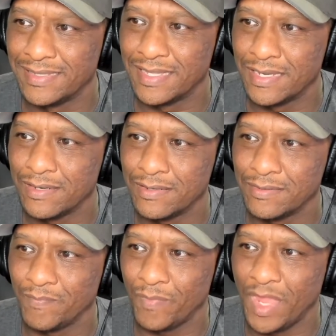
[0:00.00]

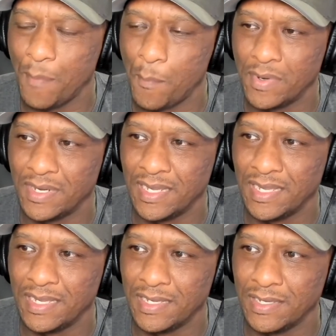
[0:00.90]
there
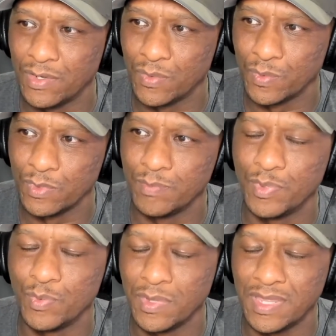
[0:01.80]
a group
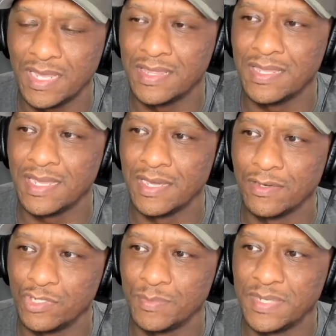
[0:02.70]
within the
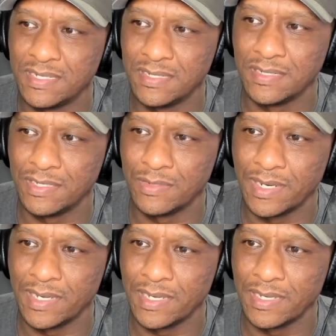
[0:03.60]

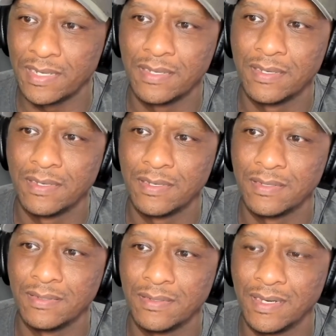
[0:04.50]
LGBTQIA
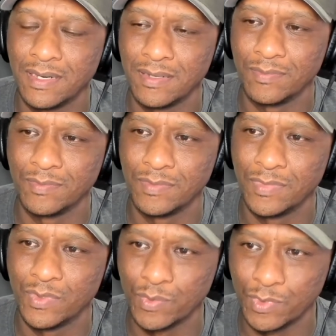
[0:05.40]

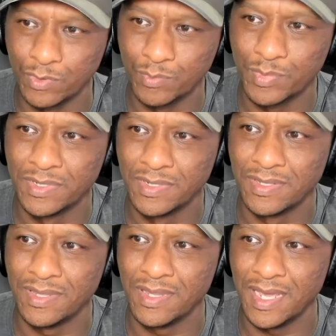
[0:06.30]
group
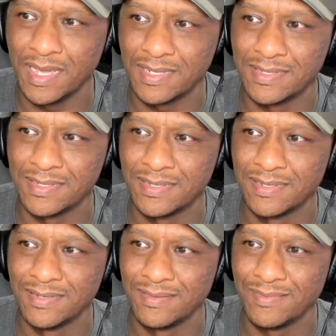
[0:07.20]
that
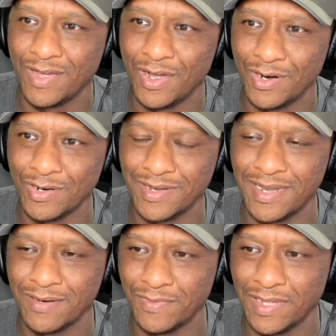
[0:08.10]
are
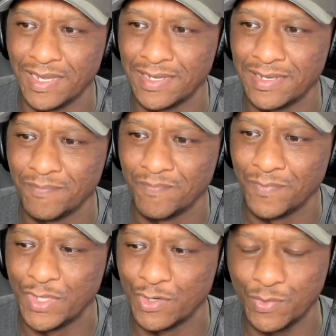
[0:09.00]
kind of like
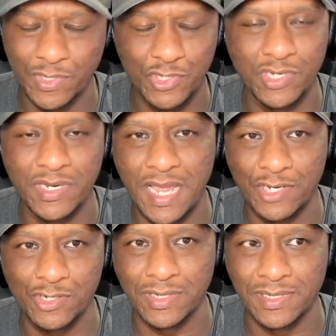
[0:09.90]
the Christian
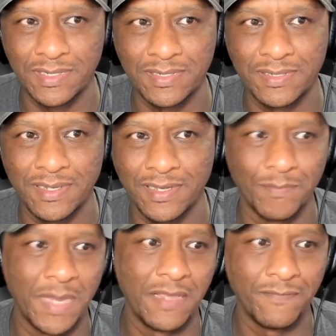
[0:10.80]
nationalists of
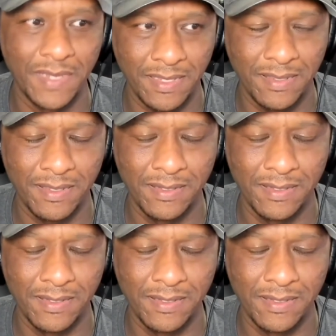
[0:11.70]
my faith?